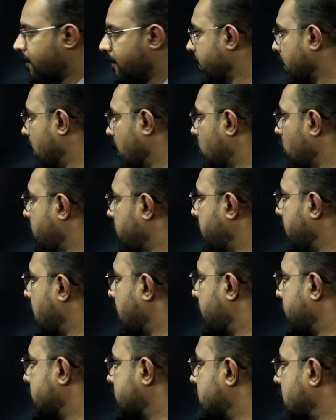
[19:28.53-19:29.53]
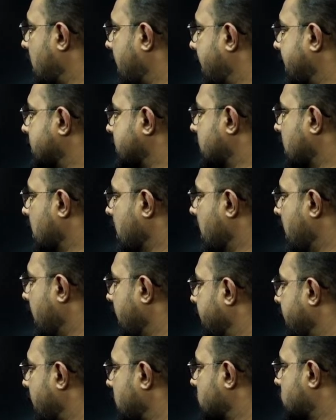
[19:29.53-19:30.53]
it will be represented as
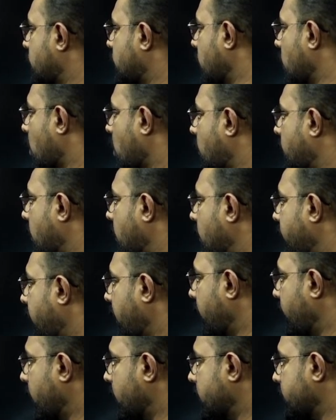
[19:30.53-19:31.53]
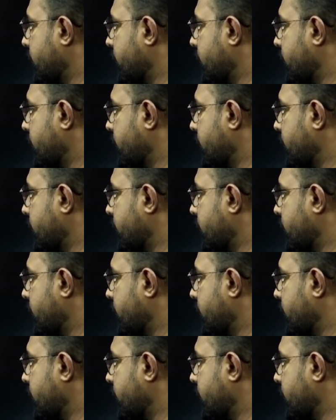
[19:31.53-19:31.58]
x1, y1.